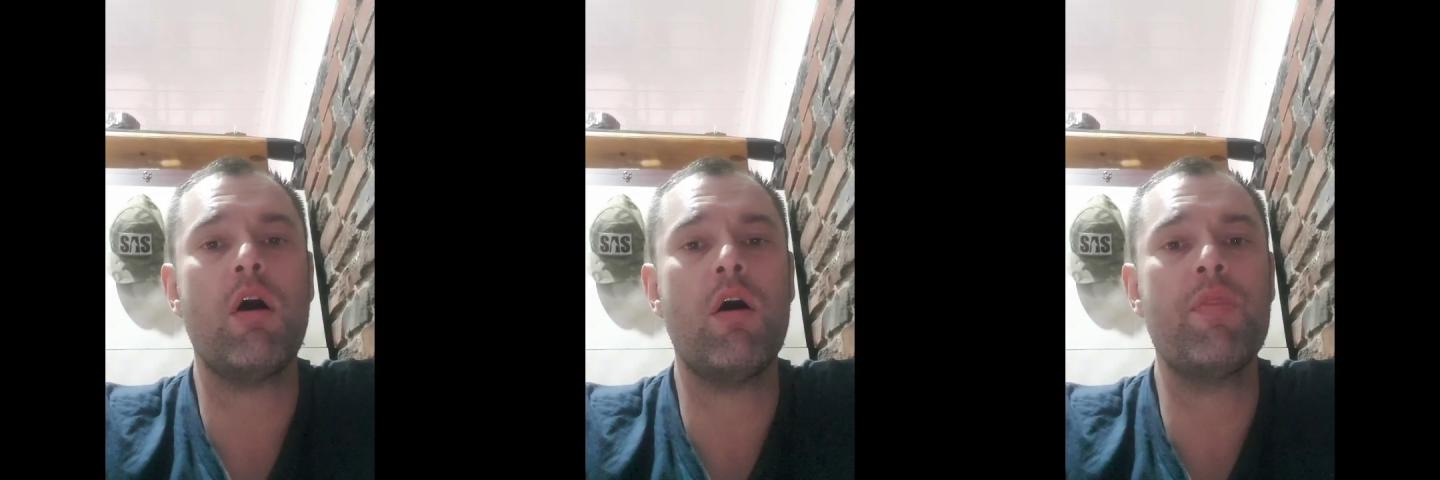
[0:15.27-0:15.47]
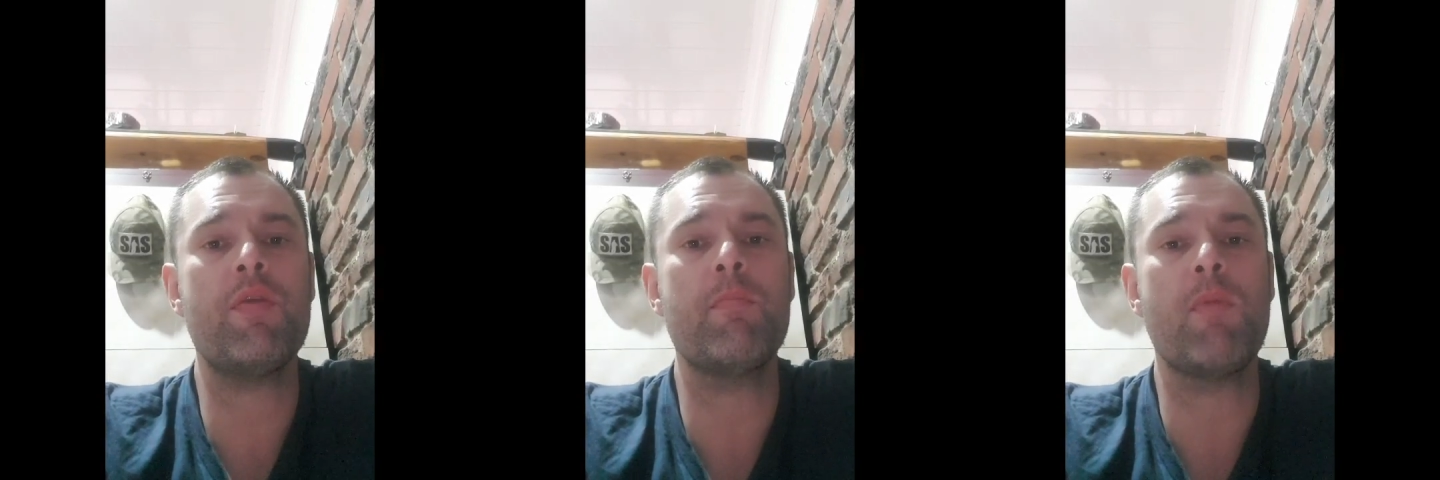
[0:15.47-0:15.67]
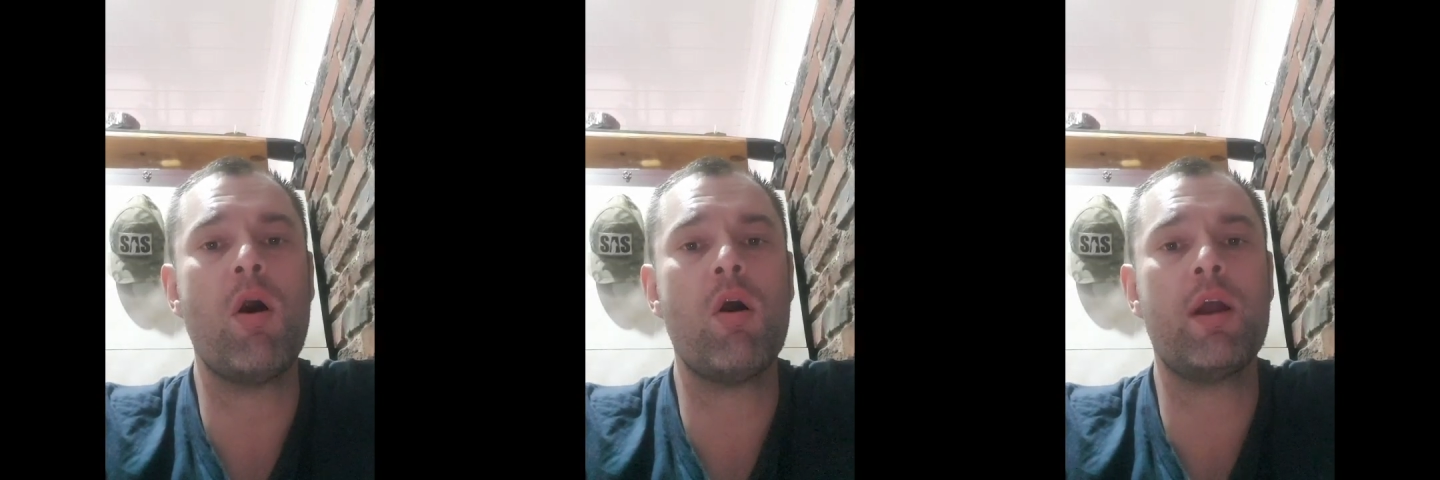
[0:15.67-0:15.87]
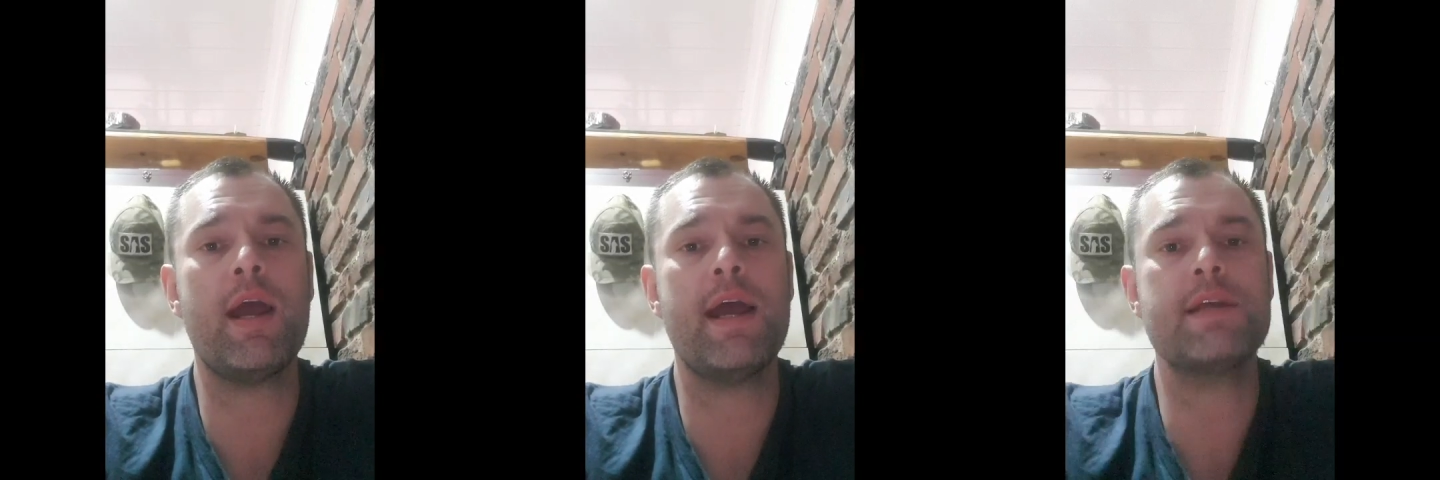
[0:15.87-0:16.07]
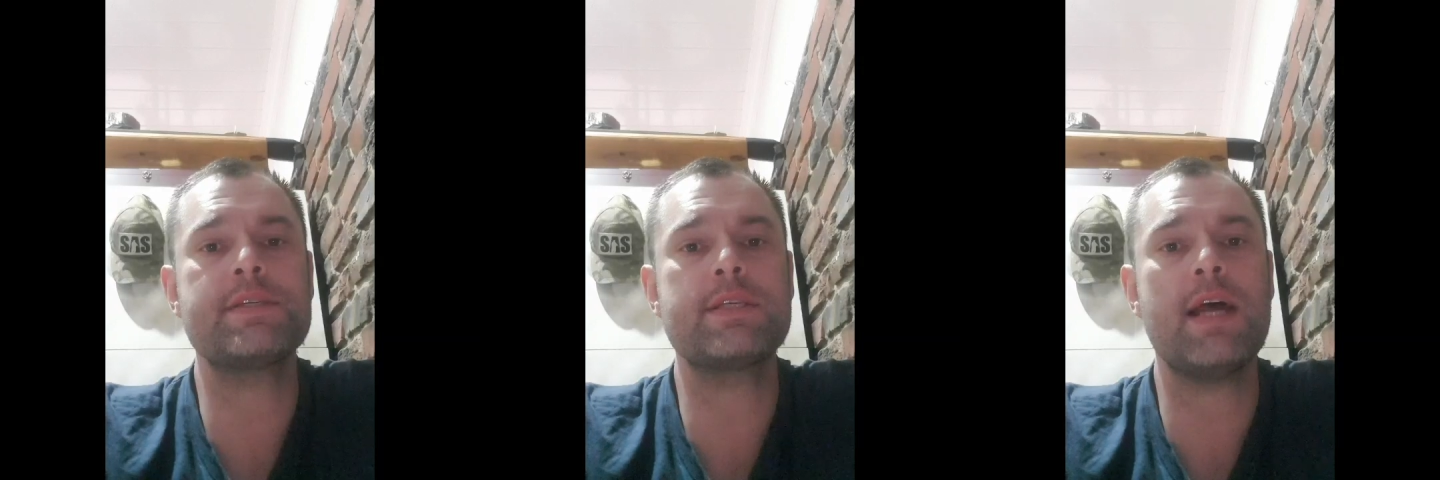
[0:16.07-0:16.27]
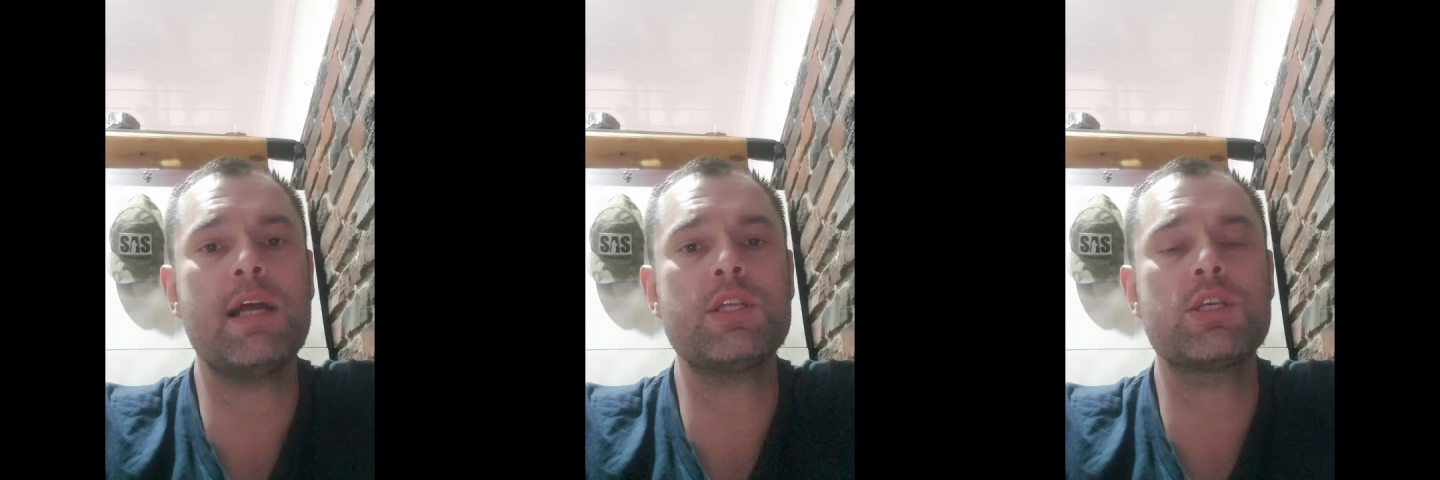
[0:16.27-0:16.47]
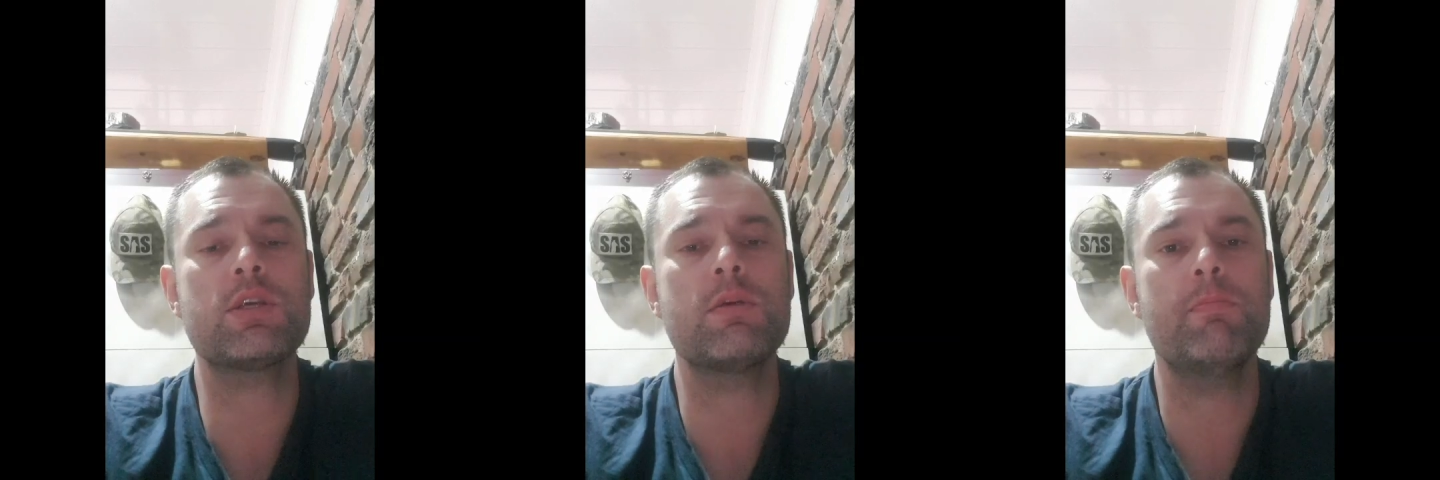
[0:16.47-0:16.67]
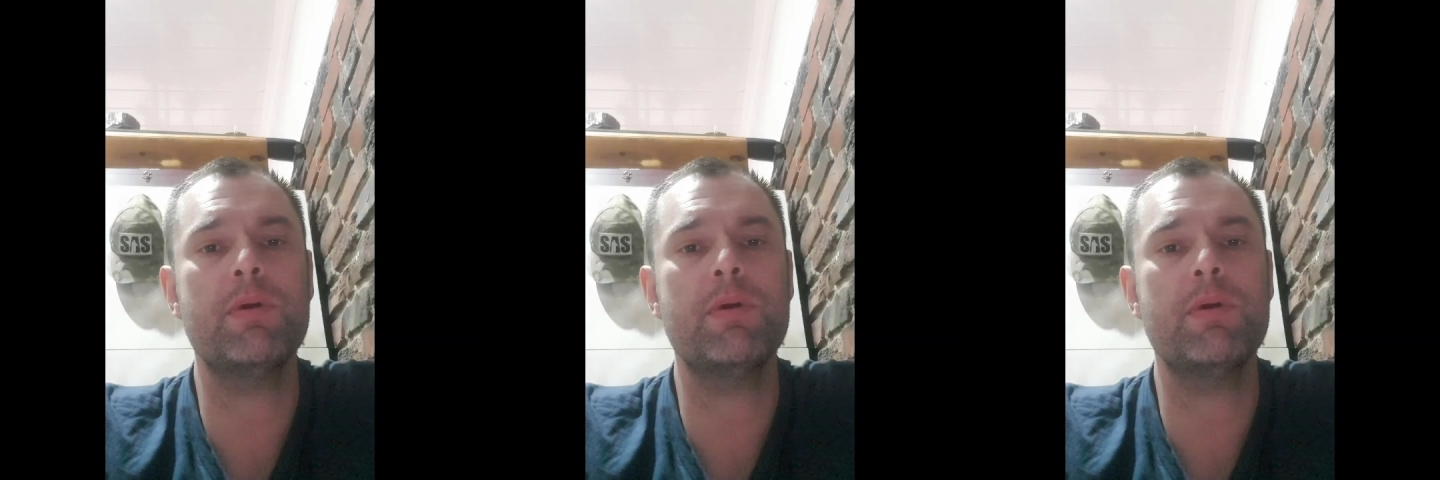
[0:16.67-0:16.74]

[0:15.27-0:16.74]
on the marker as such,